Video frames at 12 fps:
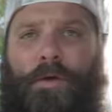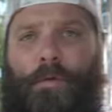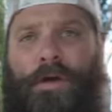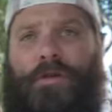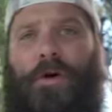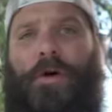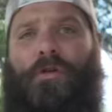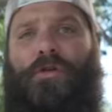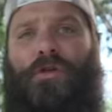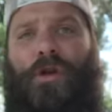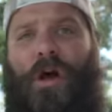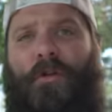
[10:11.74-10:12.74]
in with our
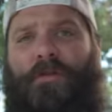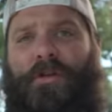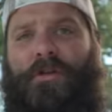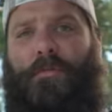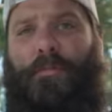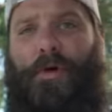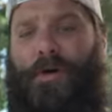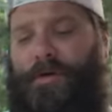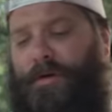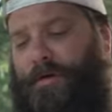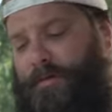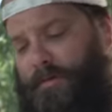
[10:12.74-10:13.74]
softened
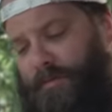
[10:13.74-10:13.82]
butter.